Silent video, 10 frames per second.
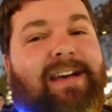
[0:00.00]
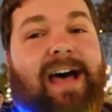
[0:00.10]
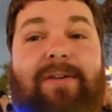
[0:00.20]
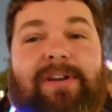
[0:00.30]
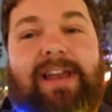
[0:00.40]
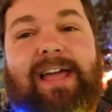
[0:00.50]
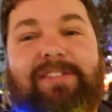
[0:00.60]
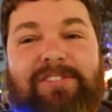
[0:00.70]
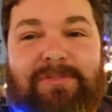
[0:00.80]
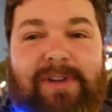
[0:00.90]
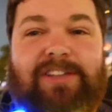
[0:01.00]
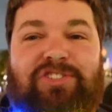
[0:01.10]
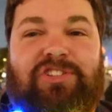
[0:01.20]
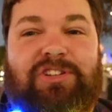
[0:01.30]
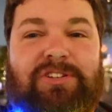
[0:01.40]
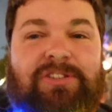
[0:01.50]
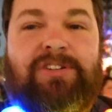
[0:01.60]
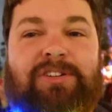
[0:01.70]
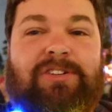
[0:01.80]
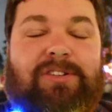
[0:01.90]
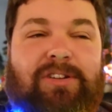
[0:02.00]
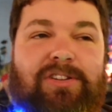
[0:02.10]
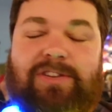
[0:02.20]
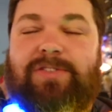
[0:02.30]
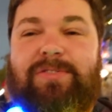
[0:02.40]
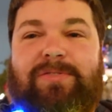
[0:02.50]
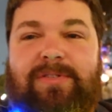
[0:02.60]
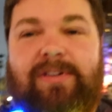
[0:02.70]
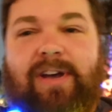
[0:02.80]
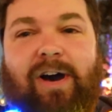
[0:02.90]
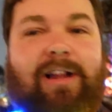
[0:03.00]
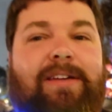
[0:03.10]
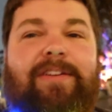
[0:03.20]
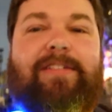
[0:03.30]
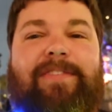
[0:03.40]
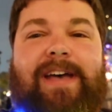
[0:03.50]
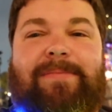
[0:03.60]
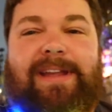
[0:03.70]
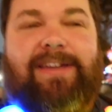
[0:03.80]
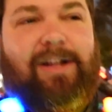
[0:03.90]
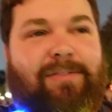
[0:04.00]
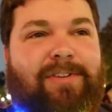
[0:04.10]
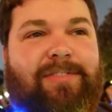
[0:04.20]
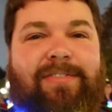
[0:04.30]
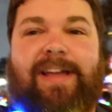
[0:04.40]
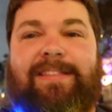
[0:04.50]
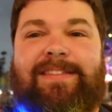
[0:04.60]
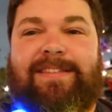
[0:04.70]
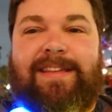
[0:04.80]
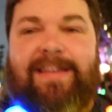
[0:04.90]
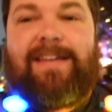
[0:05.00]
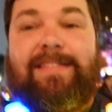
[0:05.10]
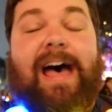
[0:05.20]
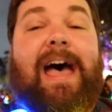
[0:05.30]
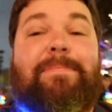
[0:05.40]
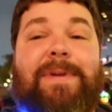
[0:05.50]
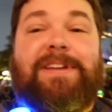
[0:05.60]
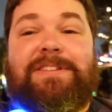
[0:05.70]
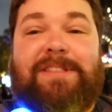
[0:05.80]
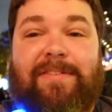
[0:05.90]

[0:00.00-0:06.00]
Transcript: I would like to wish you, all of your family, and all of your friends the happiest of